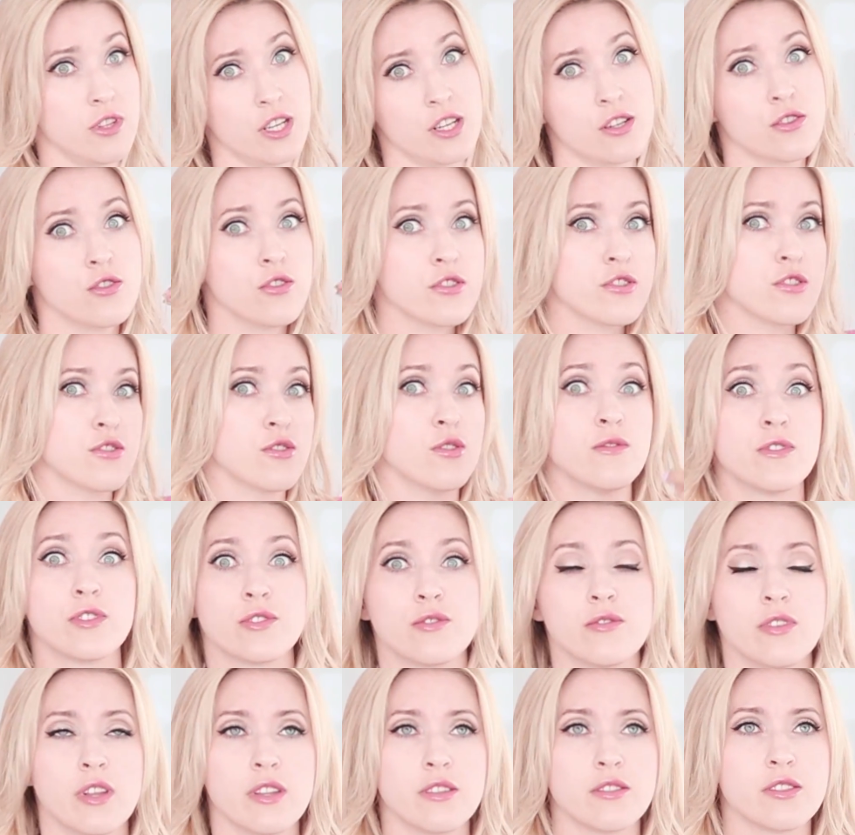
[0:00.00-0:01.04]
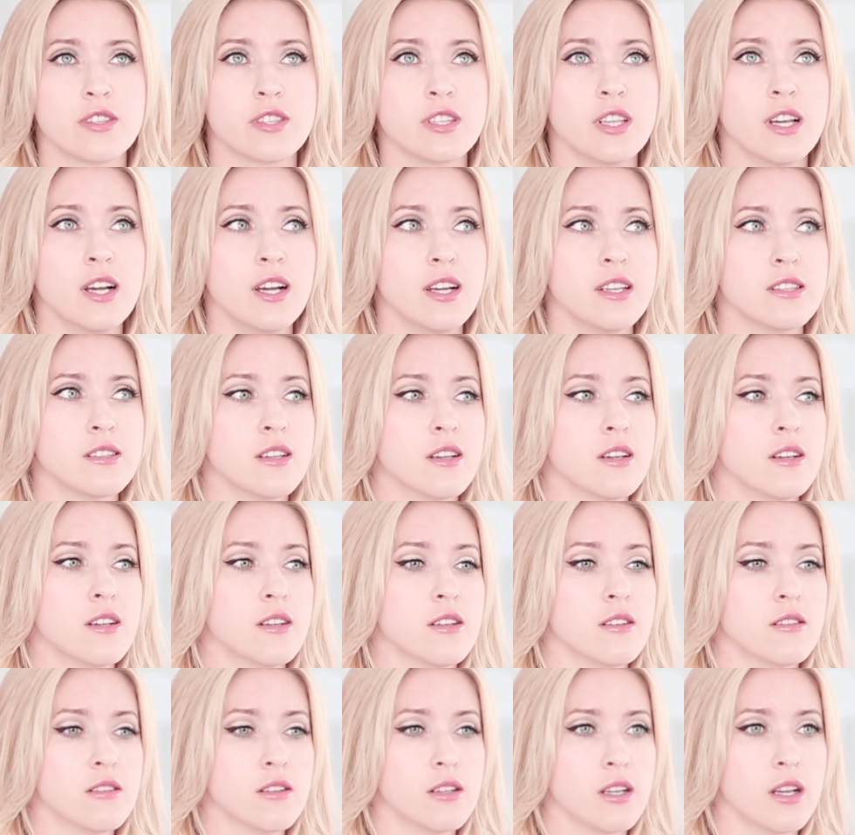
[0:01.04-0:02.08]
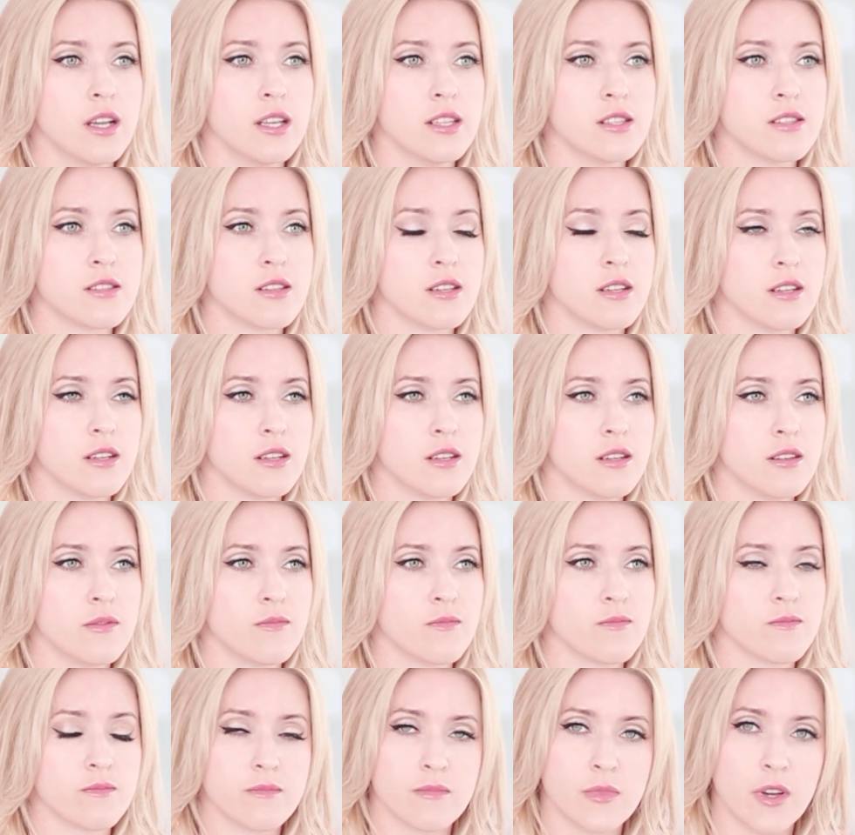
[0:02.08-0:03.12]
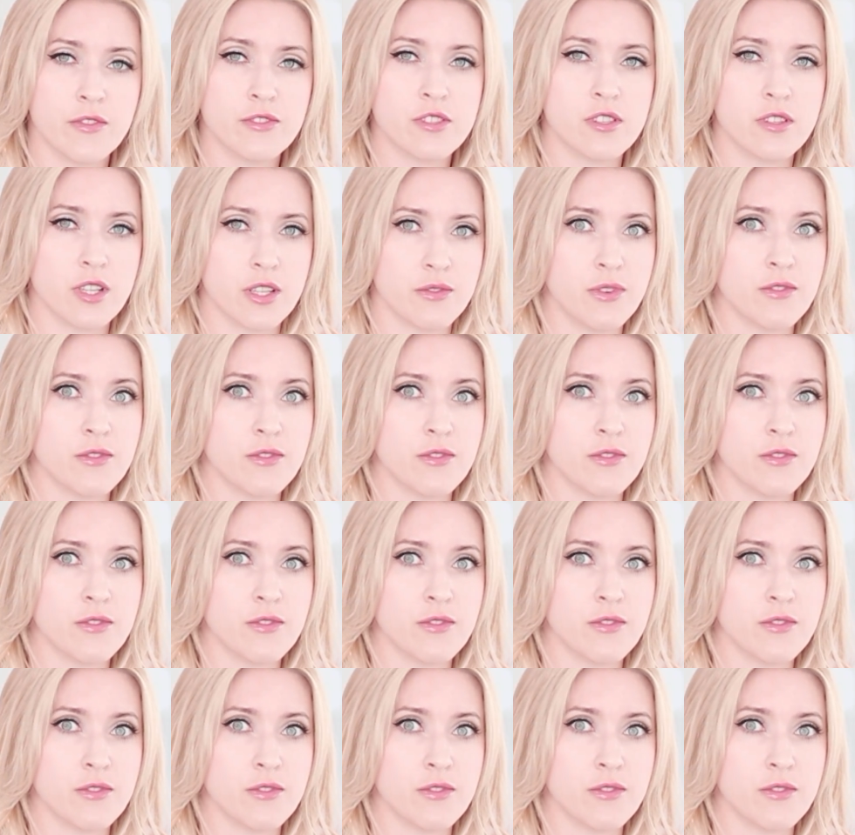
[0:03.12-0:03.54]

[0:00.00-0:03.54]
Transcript: cross it over to the other side. And after like